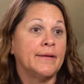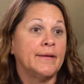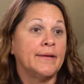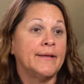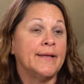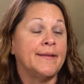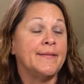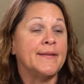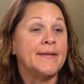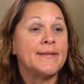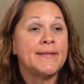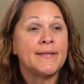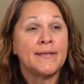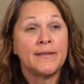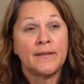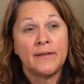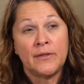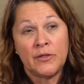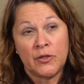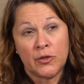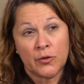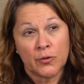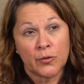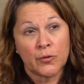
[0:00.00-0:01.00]
In the
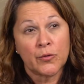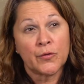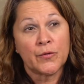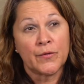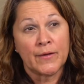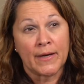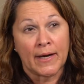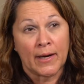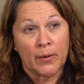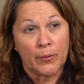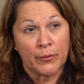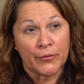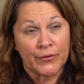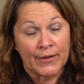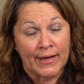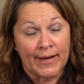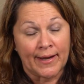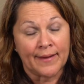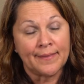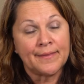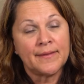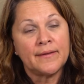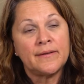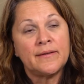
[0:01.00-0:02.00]
10 years that I was
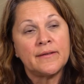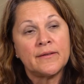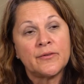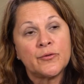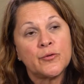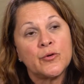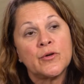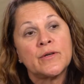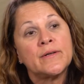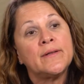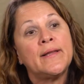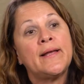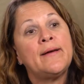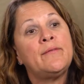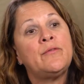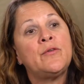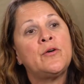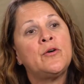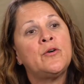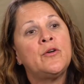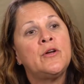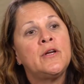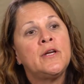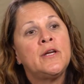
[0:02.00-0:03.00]
at the district
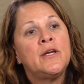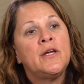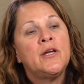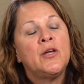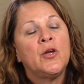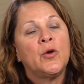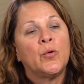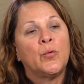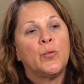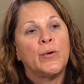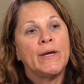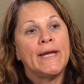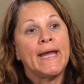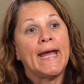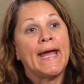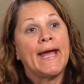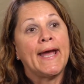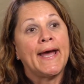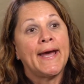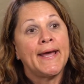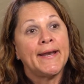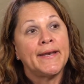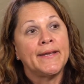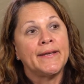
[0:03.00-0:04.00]
level, we
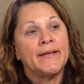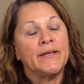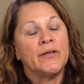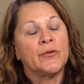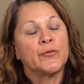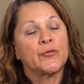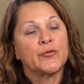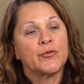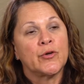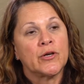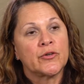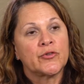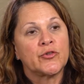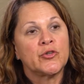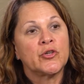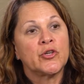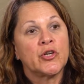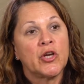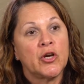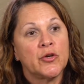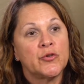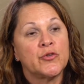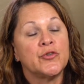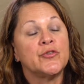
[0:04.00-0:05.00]
added instructional
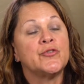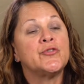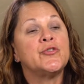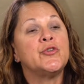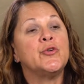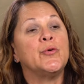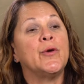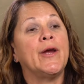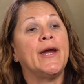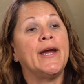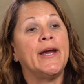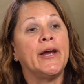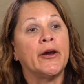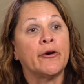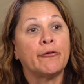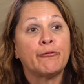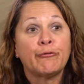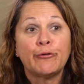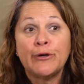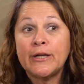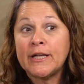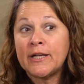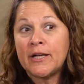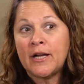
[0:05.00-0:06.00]
coaches to
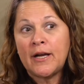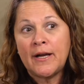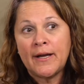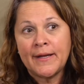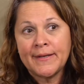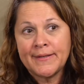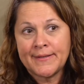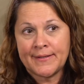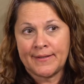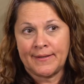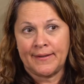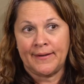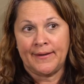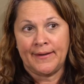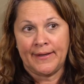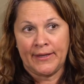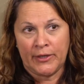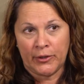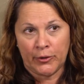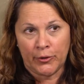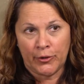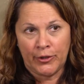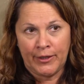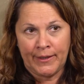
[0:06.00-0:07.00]
every content
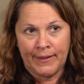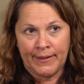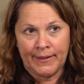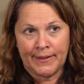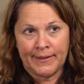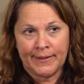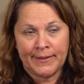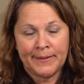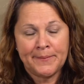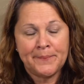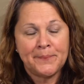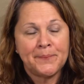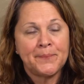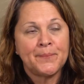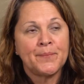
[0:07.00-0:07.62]
area